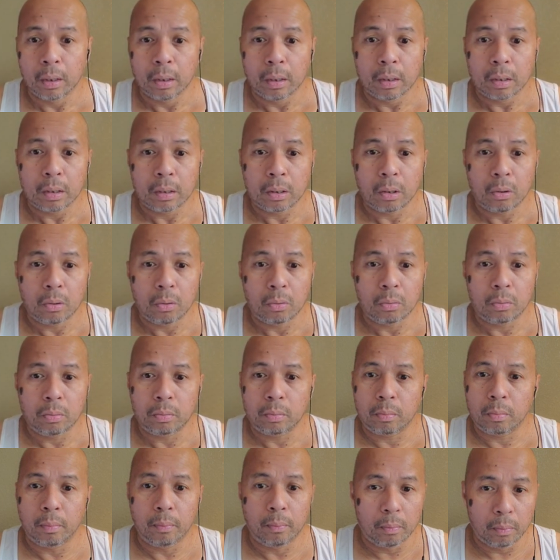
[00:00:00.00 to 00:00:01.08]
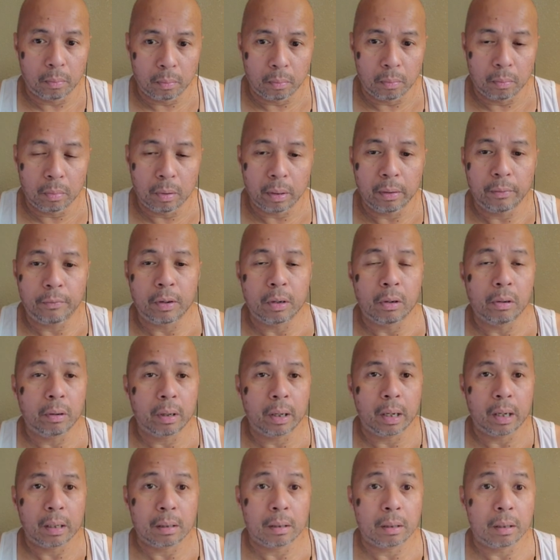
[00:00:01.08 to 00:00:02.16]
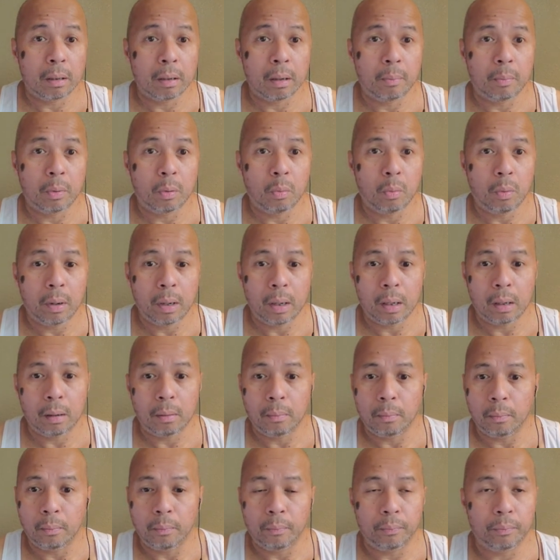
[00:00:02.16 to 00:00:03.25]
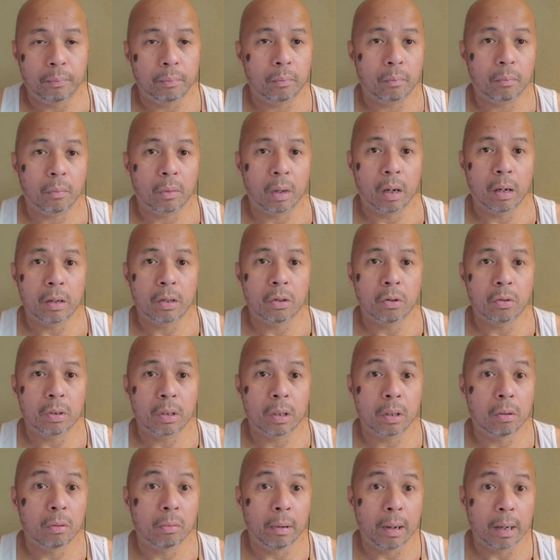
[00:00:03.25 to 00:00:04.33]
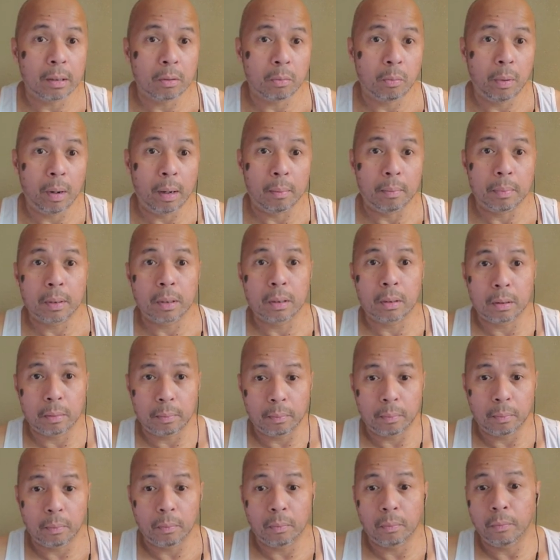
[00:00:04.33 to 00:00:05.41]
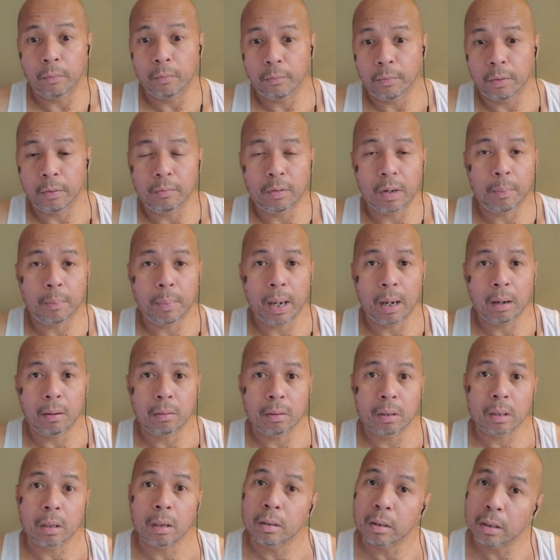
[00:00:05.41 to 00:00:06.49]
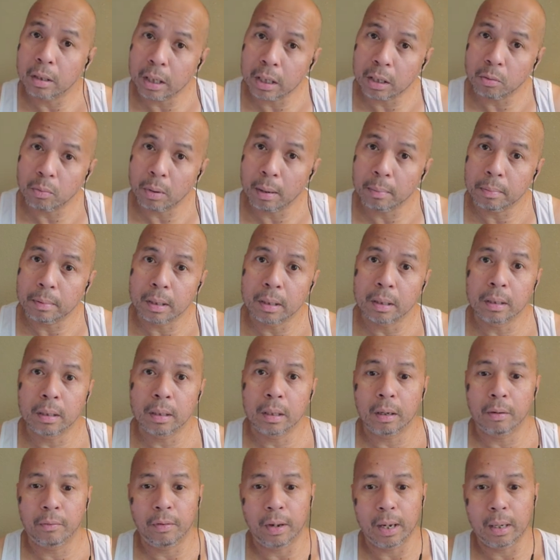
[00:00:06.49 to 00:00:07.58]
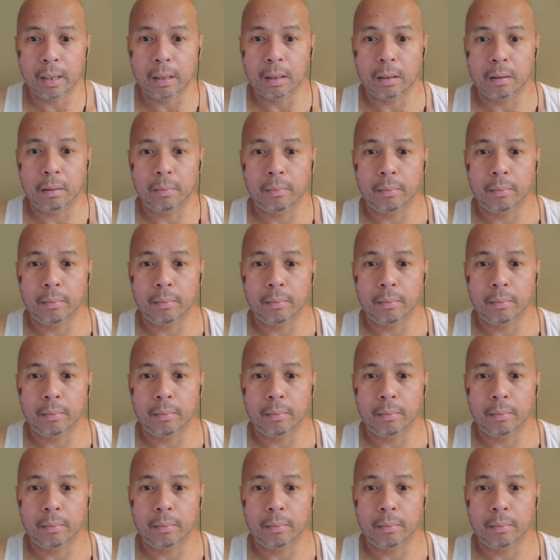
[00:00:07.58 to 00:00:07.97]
So if you look at set number 1, I chose to do less reps. 50 pounds, 6 reps instead of 8.